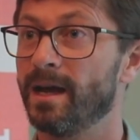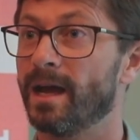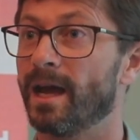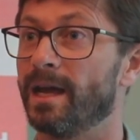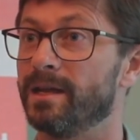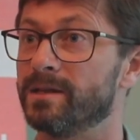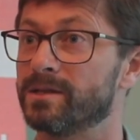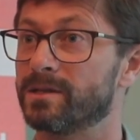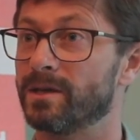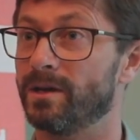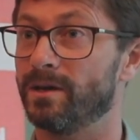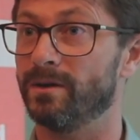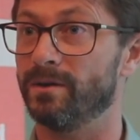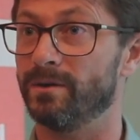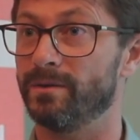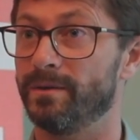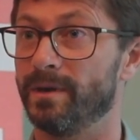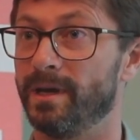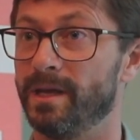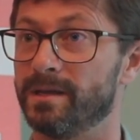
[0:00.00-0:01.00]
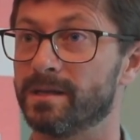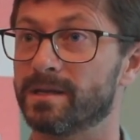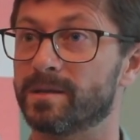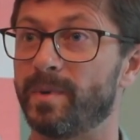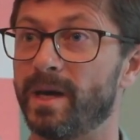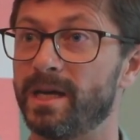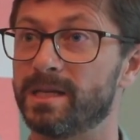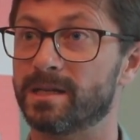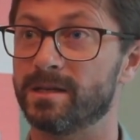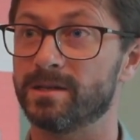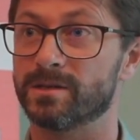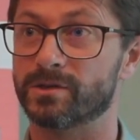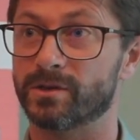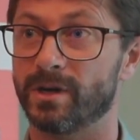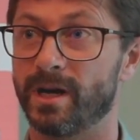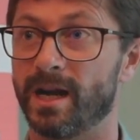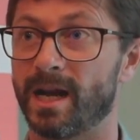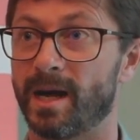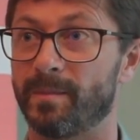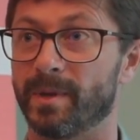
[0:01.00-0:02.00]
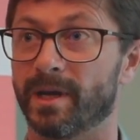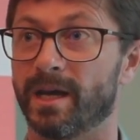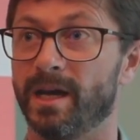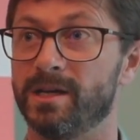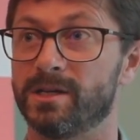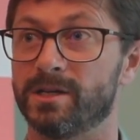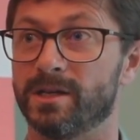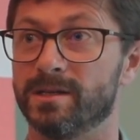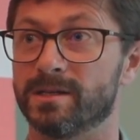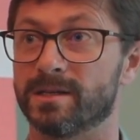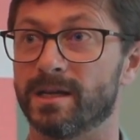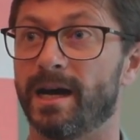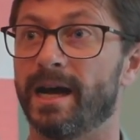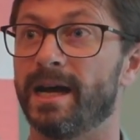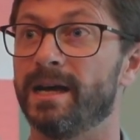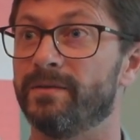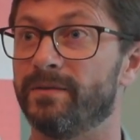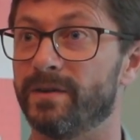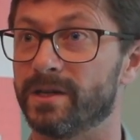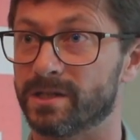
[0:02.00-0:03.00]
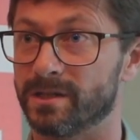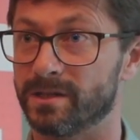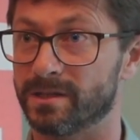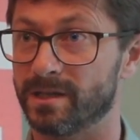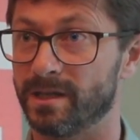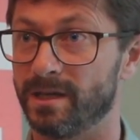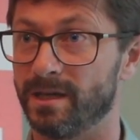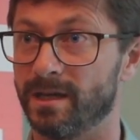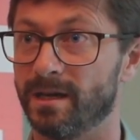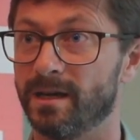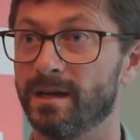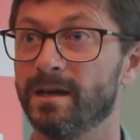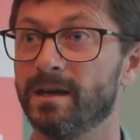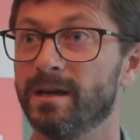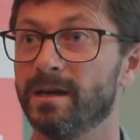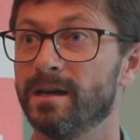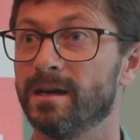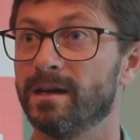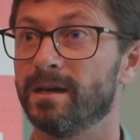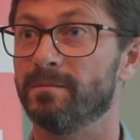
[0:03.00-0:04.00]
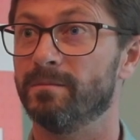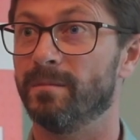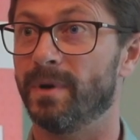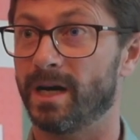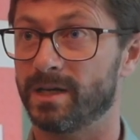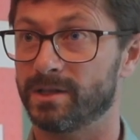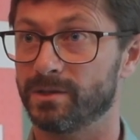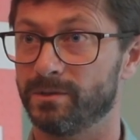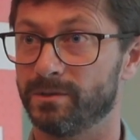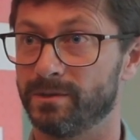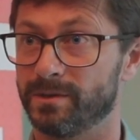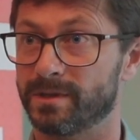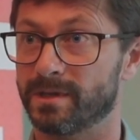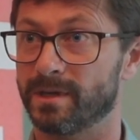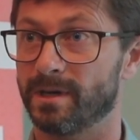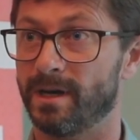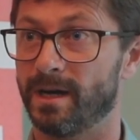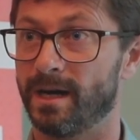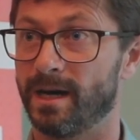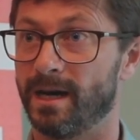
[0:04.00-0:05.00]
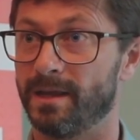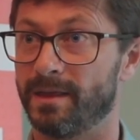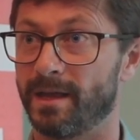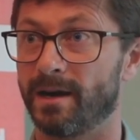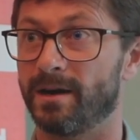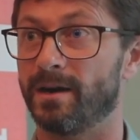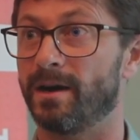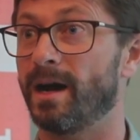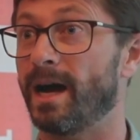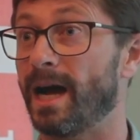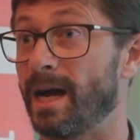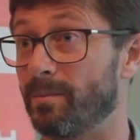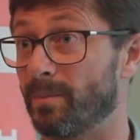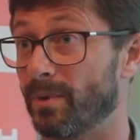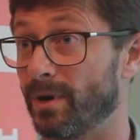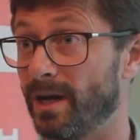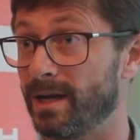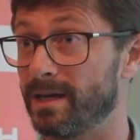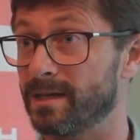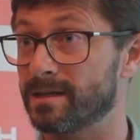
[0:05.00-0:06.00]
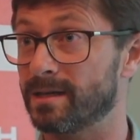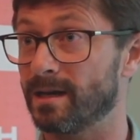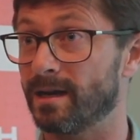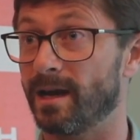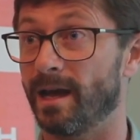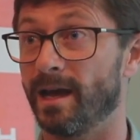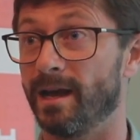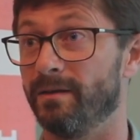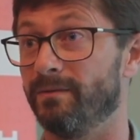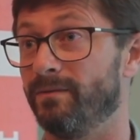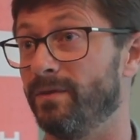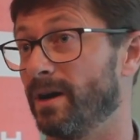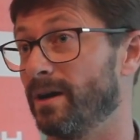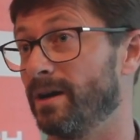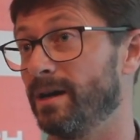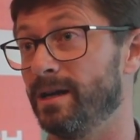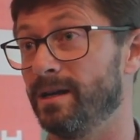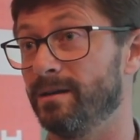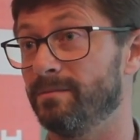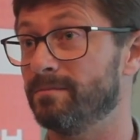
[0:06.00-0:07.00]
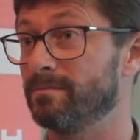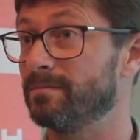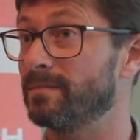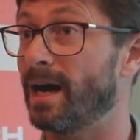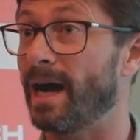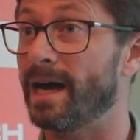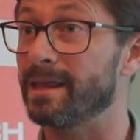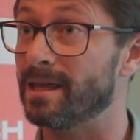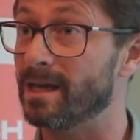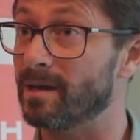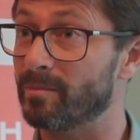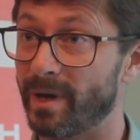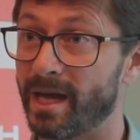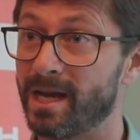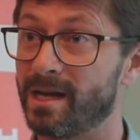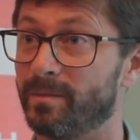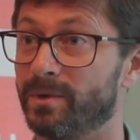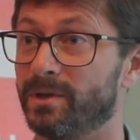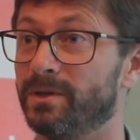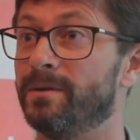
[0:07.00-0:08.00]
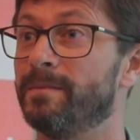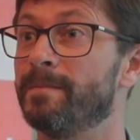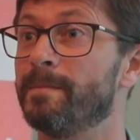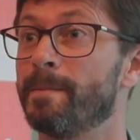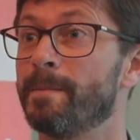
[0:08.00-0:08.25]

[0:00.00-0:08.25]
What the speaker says: And so in the space-constrained applications, the high efficiency modules that are high priced and very, I think, bankable